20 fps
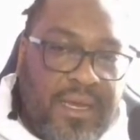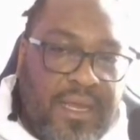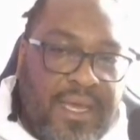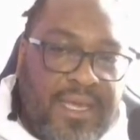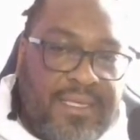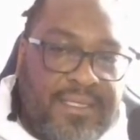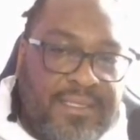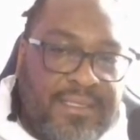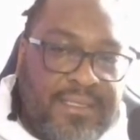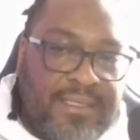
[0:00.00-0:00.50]

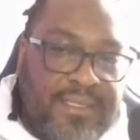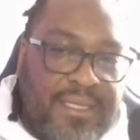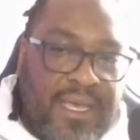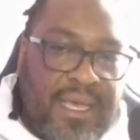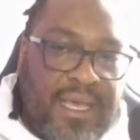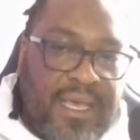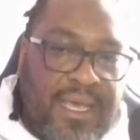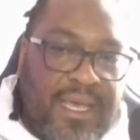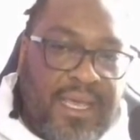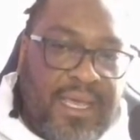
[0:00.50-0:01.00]
S
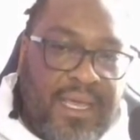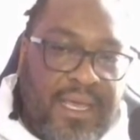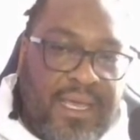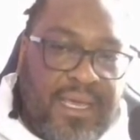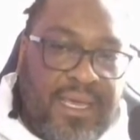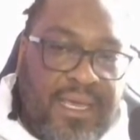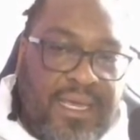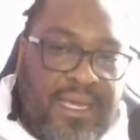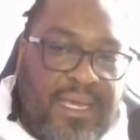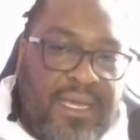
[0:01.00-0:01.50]

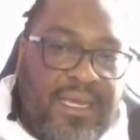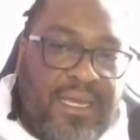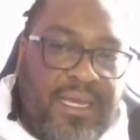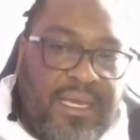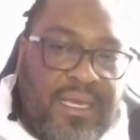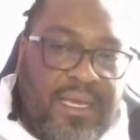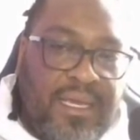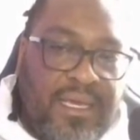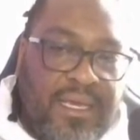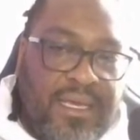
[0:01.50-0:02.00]
and
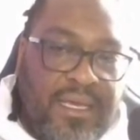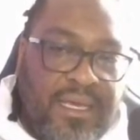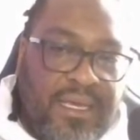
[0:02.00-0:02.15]
Heedy